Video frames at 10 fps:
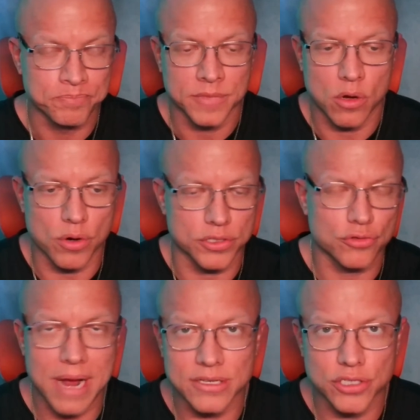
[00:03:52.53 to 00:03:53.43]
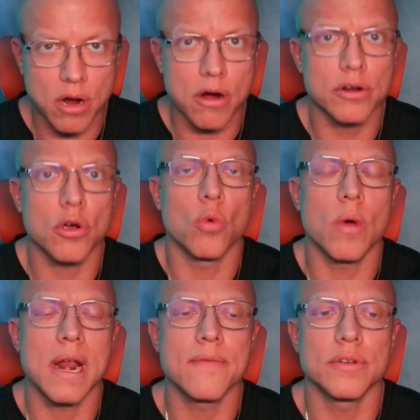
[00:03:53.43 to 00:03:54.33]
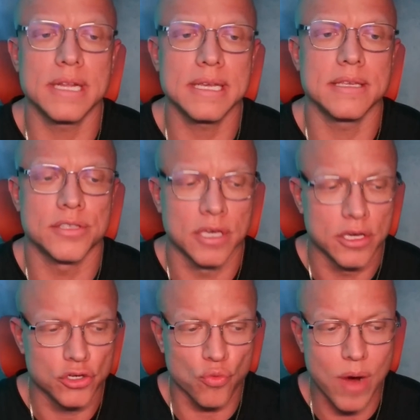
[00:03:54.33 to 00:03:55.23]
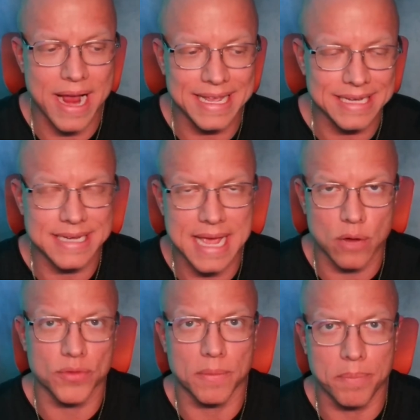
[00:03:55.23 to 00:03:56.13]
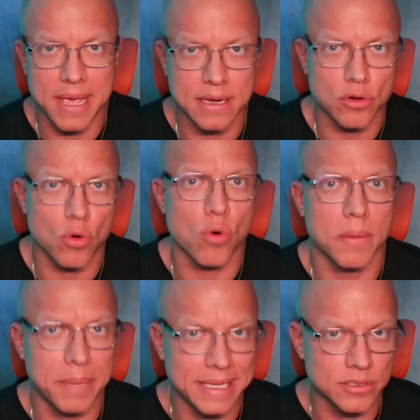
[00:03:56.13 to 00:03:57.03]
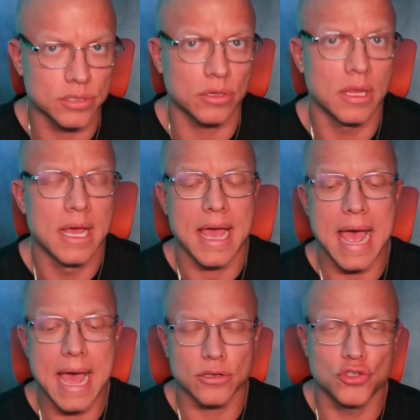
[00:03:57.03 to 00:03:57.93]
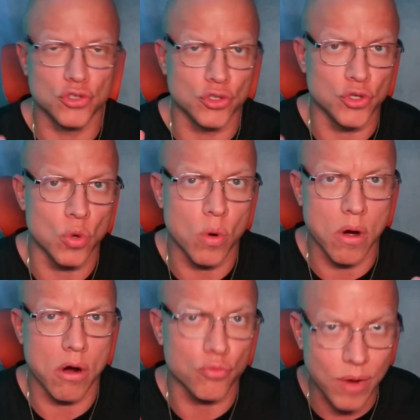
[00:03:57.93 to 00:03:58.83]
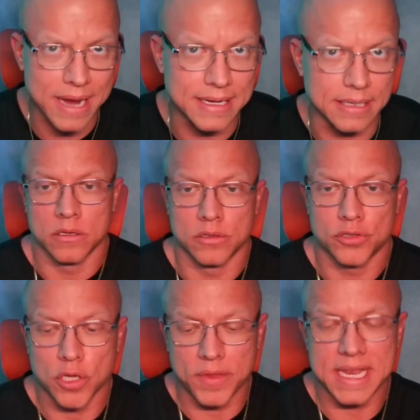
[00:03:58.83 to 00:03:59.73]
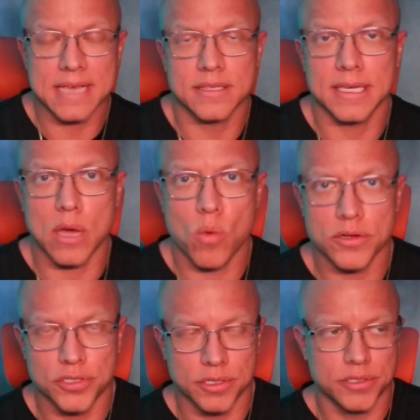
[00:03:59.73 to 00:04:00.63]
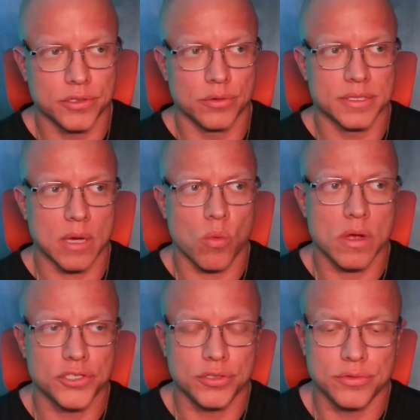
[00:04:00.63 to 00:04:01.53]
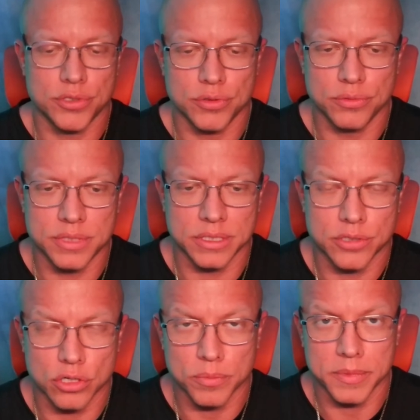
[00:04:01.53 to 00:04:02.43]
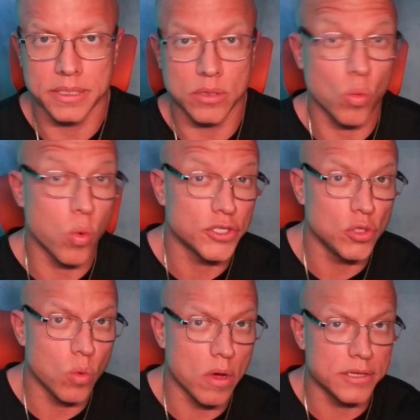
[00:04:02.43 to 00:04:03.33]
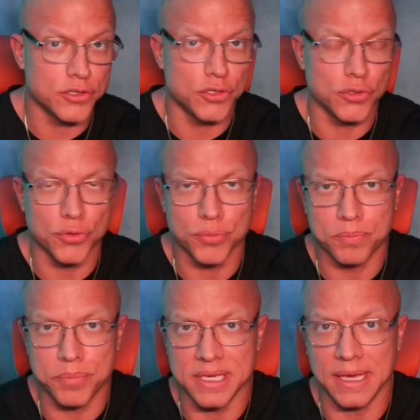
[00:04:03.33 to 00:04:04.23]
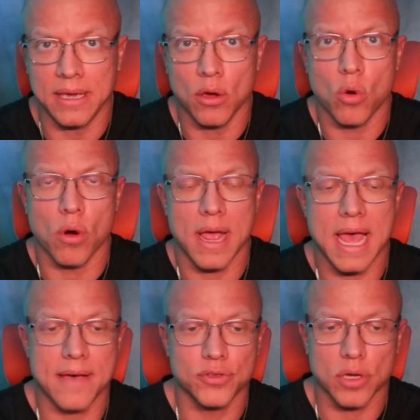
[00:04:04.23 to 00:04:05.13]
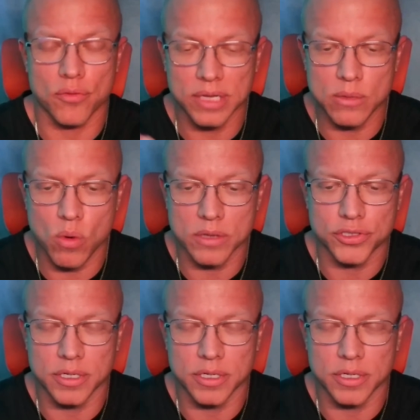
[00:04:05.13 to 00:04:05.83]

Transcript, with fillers: or a scratch card or whatever it is, you're writing it down with a pen or a pencil as you are writing. So the next thing I want you to do is I want you to determine what you want to do, be, or have. So I really want you to